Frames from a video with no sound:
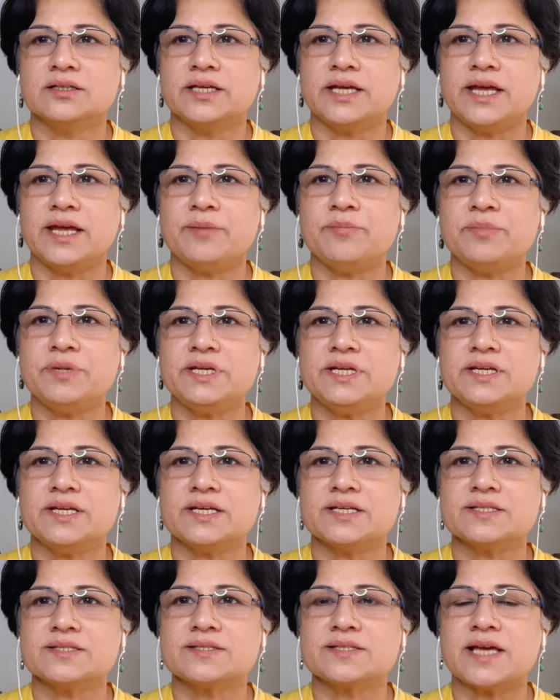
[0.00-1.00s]

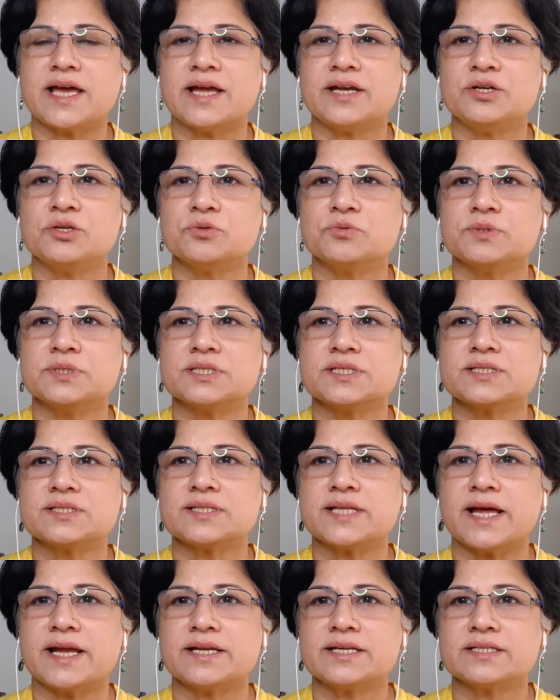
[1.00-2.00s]
emptiness, and towards
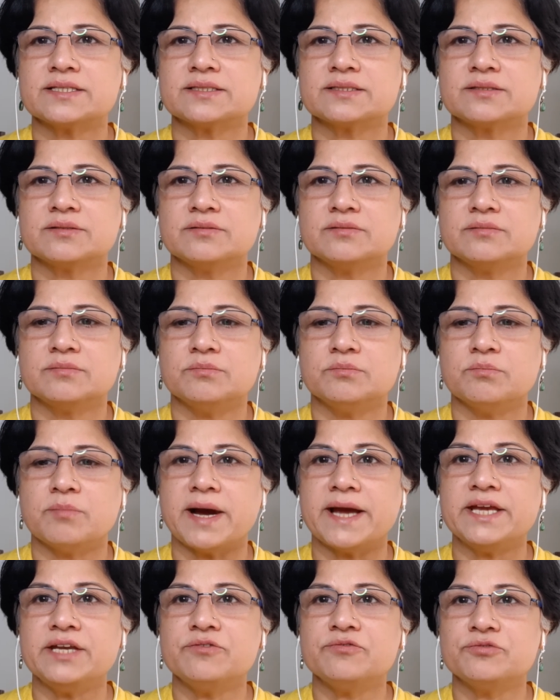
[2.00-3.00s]
that
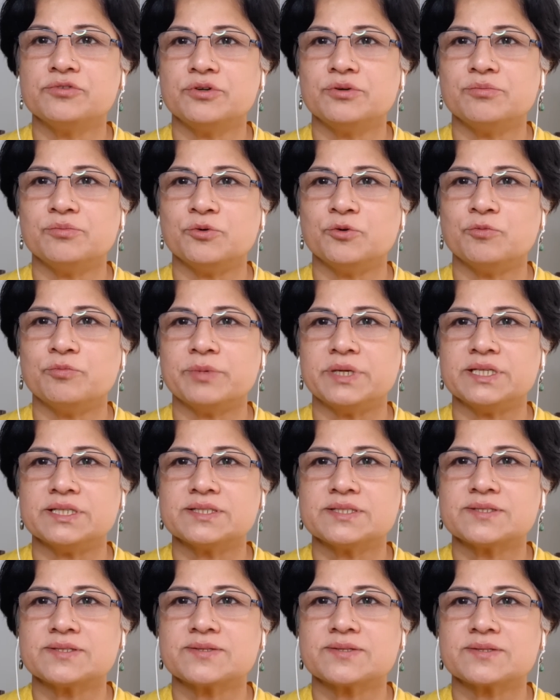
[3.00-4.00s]
mindful
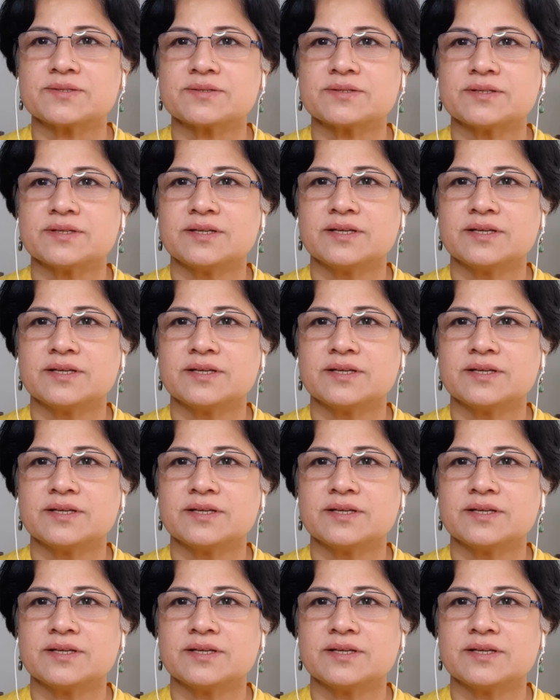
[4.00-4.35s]
movements,